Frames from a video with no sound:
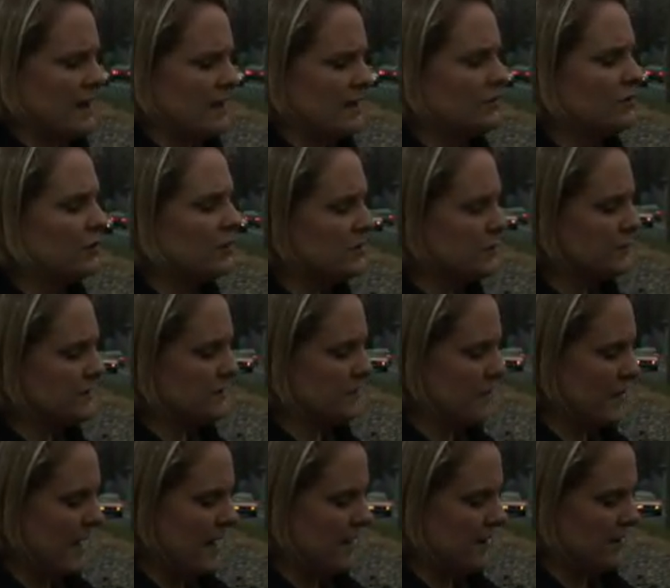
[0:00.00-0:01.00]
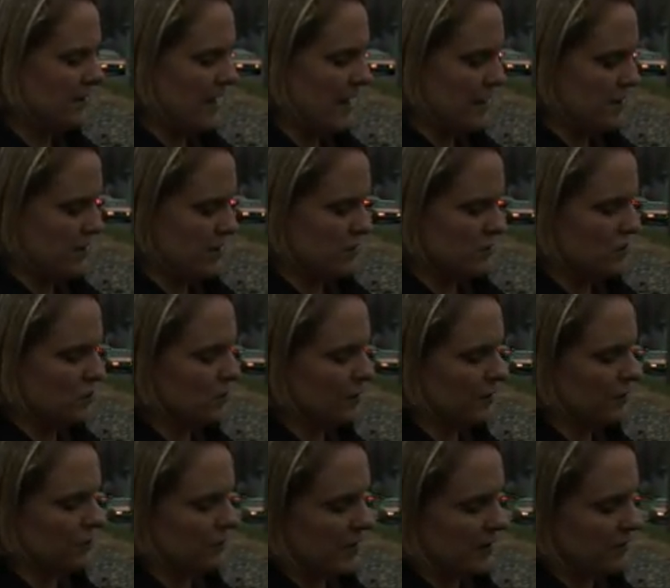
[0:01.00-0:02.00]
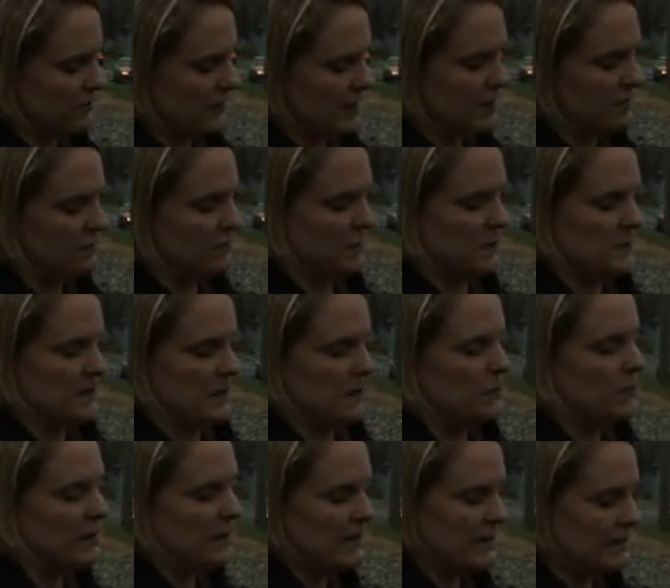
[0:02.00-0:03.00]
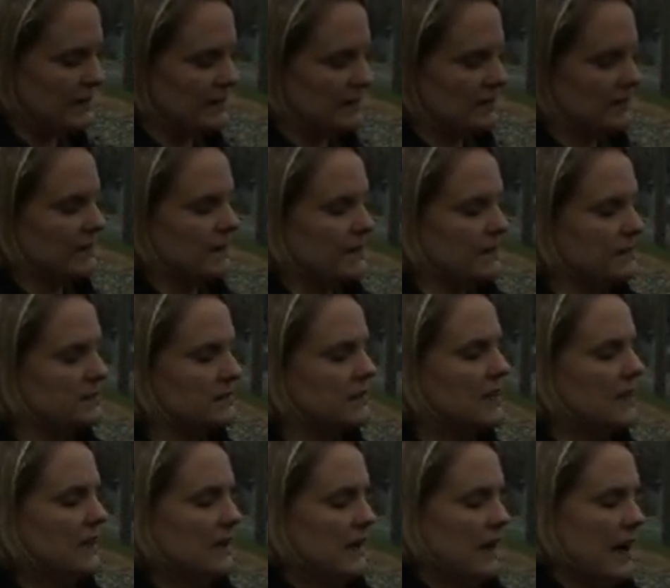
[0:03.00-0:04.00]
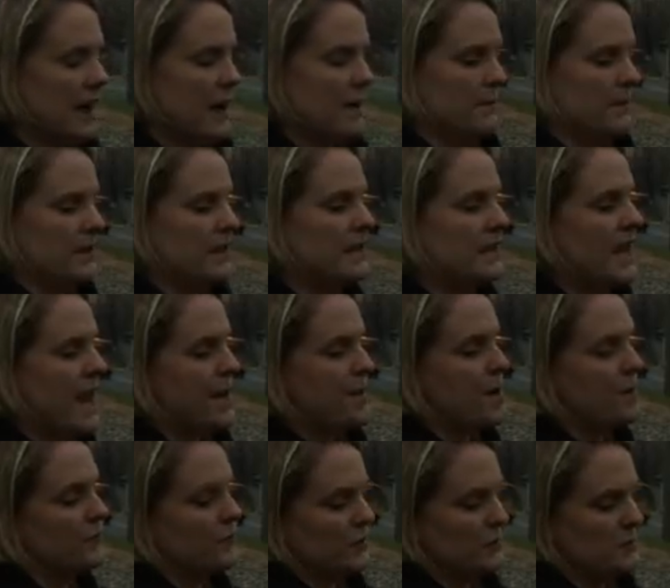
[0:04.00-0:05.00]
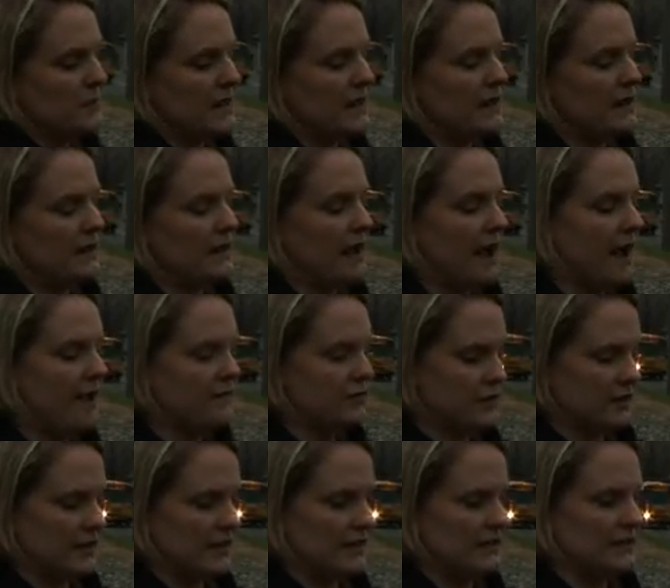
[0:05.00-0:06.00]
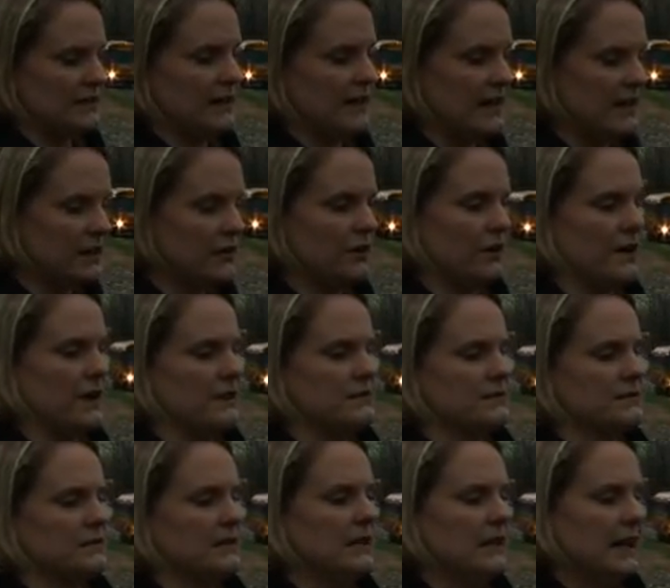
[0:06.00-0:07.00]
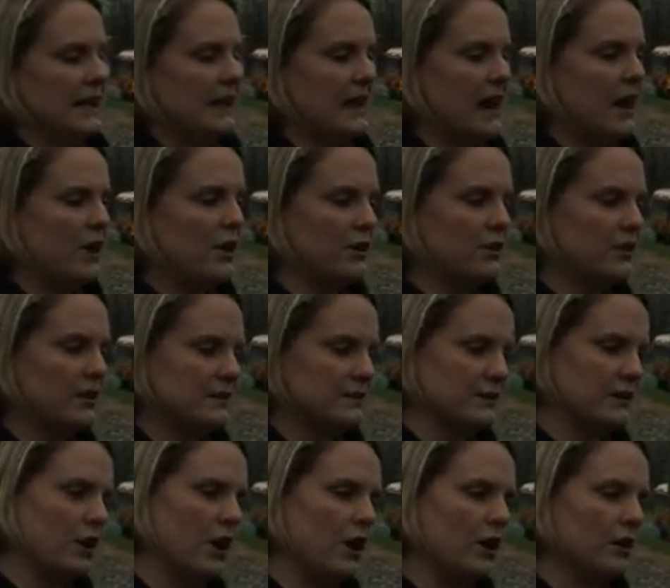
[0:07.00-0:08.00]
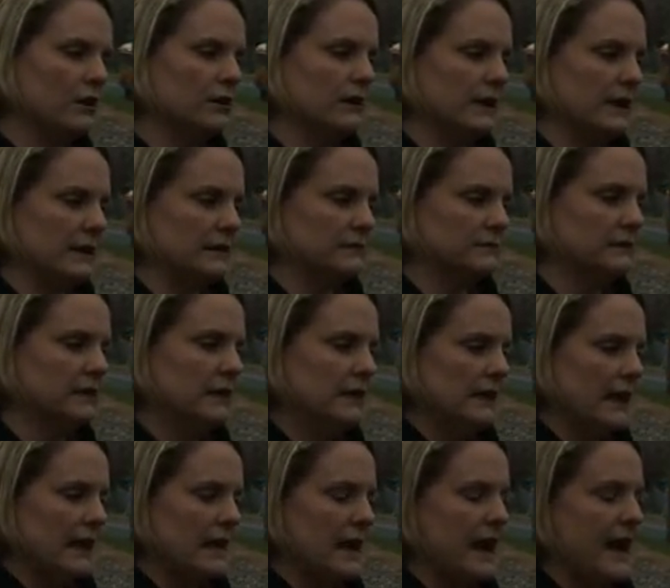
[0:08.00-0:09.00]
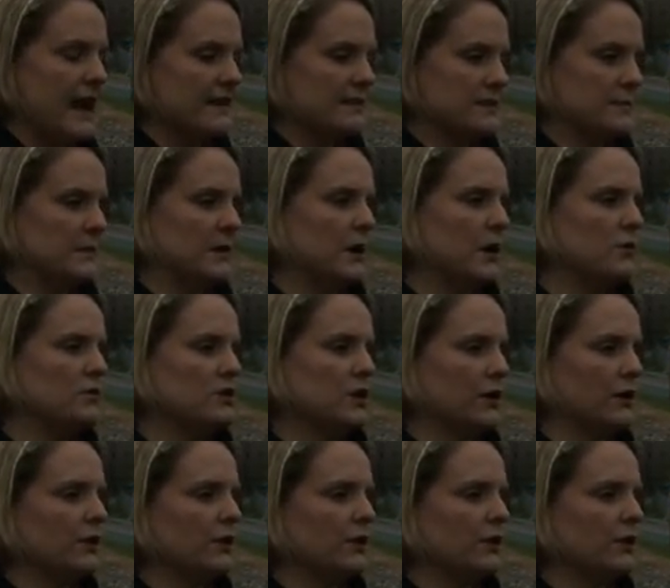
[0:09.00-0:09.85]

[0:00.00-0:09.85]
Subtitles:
Chris was about, I don't know, 2 or 3 feet from me when he did this. He came over to me after he hit Chris, and I heard Chris gurgling, and I asked him to go turn